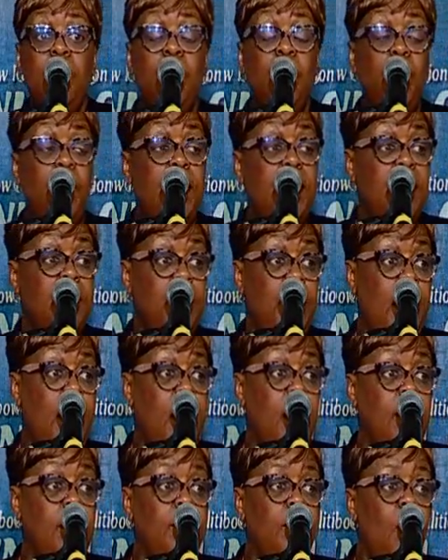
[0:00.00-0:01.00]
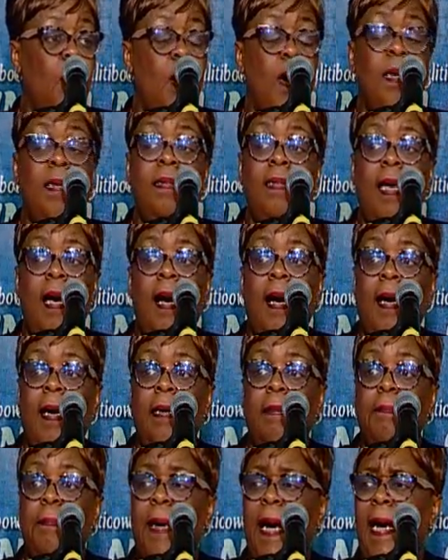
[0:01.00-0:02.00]
to respond
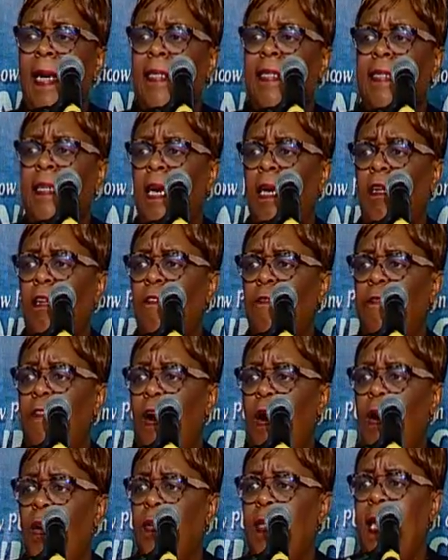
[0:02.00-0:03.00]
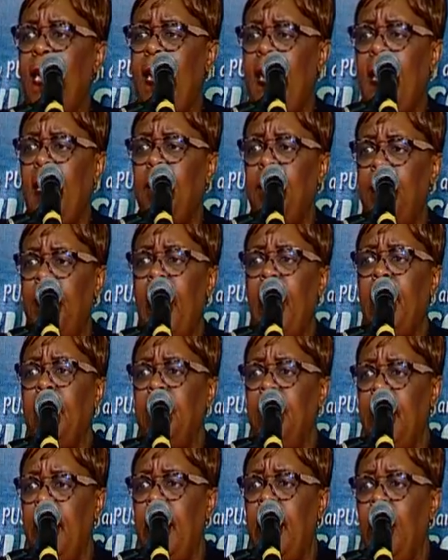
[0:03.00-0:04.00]
online, by telephone, and by
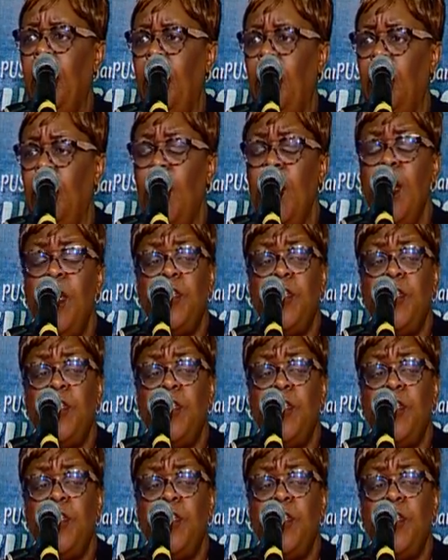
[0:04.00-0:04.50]
mail.